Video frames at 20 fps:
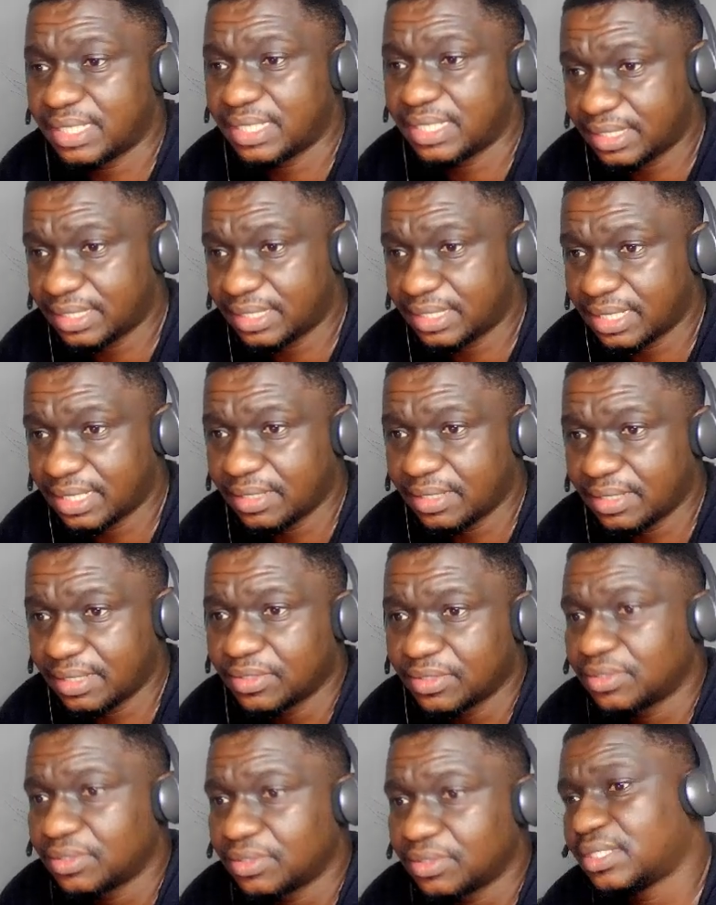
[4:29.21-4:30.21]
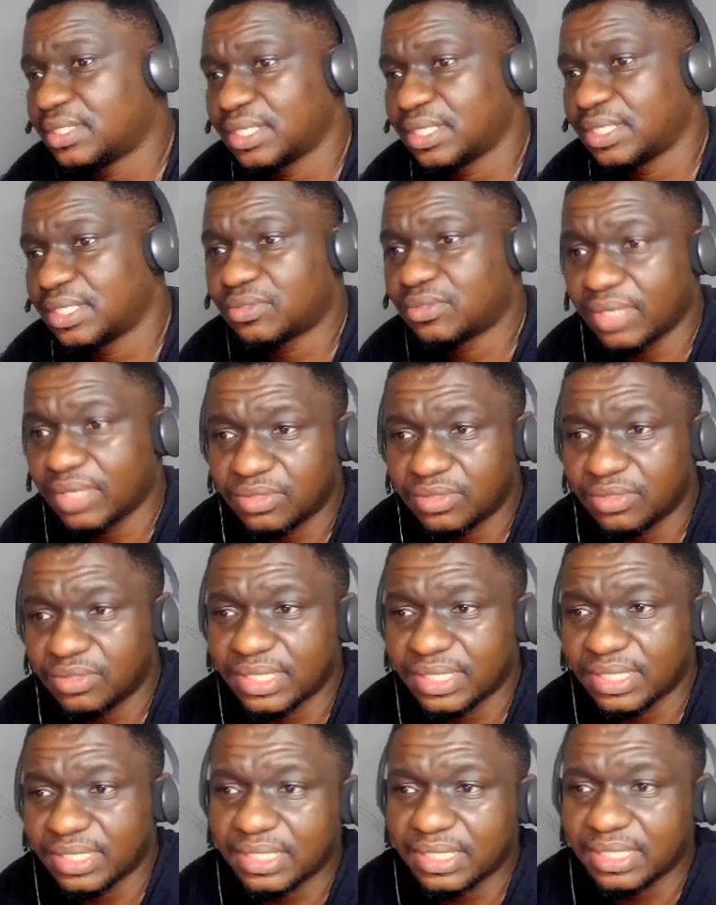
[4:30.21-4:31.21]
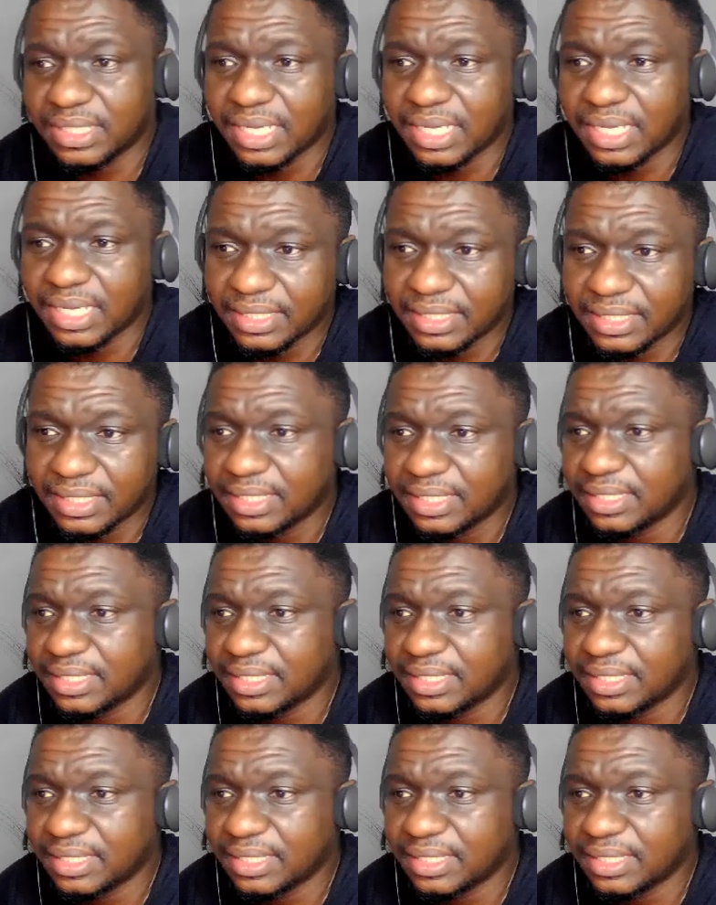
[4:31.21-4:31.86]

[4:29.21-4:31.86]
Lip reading: So this is the 2020 ended election.